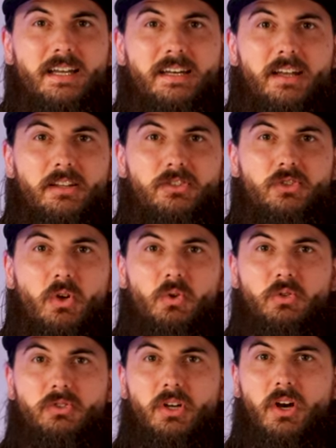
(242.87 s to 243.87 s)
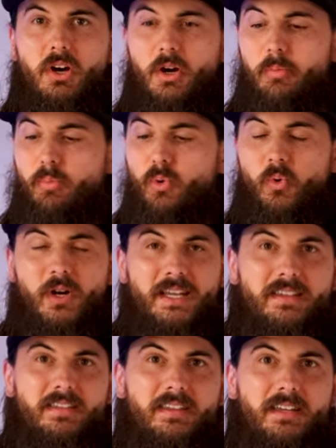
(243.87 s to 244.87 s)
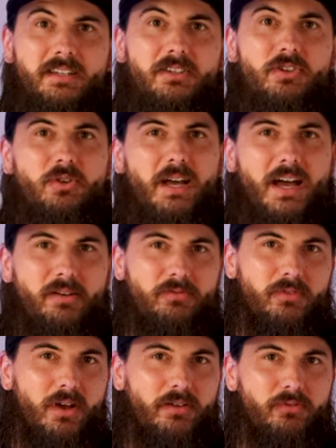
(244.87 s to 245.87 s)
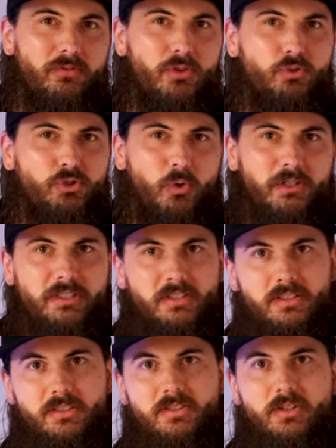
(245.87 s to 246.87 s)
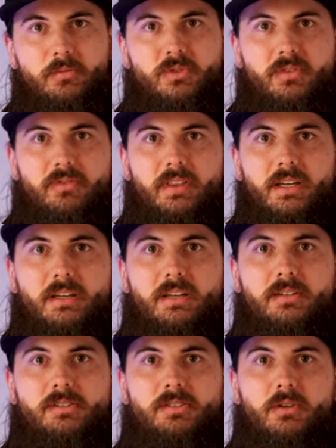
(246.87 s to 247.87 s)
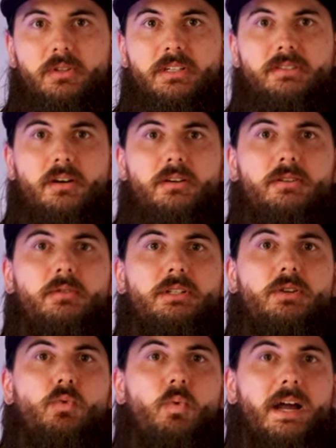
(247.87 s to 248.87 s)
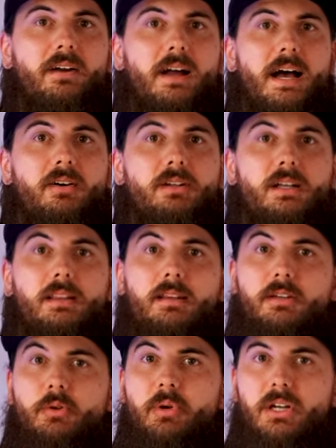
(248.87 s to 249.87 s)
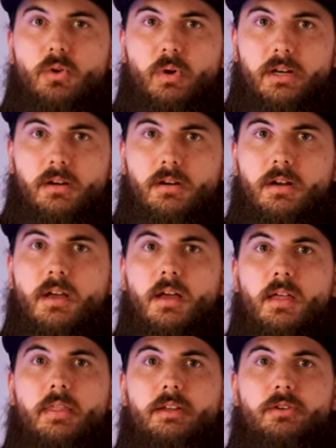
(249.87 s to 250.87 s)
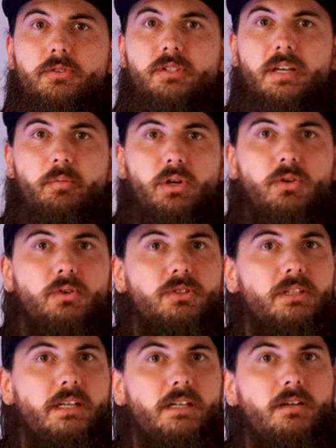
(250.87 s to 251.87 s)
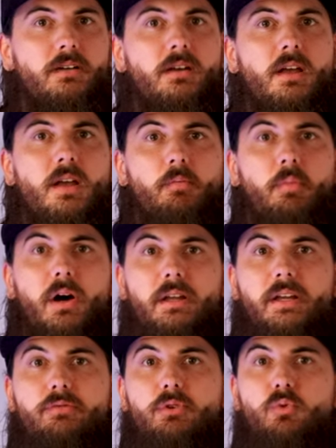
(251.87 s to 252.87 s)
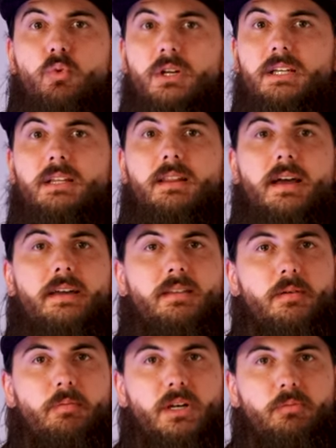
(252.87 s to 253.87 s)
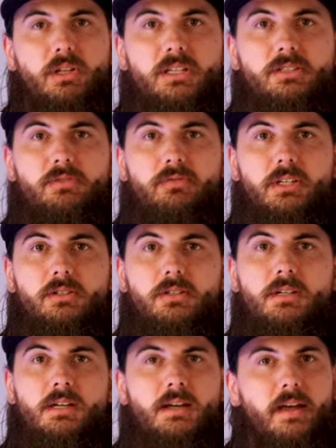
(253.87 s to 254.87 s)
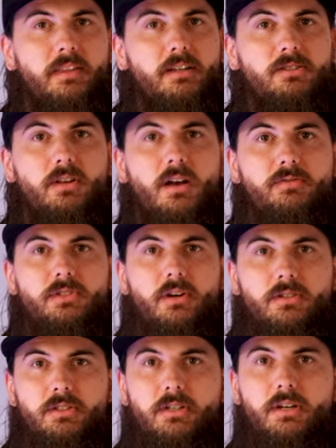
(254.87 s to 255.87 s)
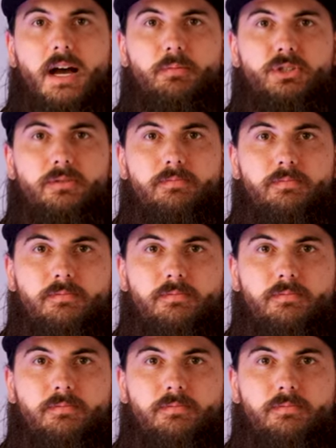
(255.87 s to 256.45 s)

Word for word: Now the soles are pretty thin. You have a few choices in terms of thickness, so these are going to wear out a little bit quicker than your typical sneaker. But if you really like the minimalist feel, I think Softstar is a good option.